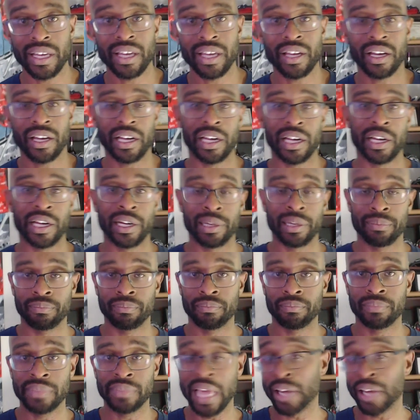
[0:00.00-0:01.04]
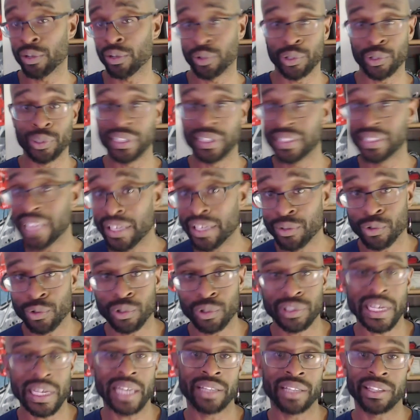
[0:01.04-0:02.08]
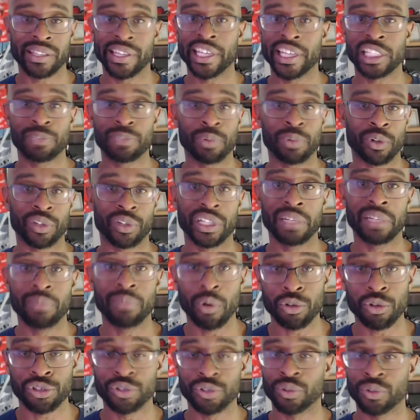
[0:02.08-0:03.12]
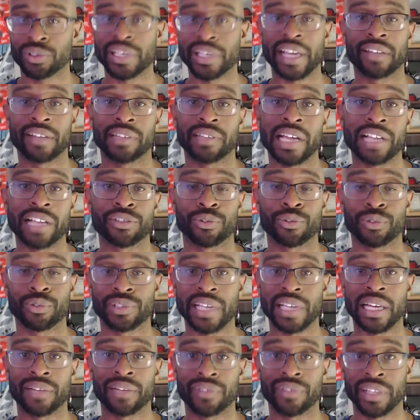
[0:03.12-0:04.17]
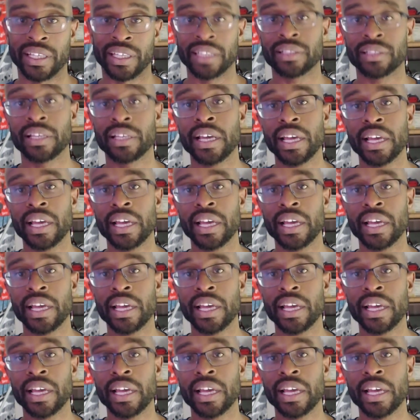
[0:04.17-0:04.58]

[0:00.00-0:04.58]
not only on the technical side of things, but on the emotional, psychological side of things.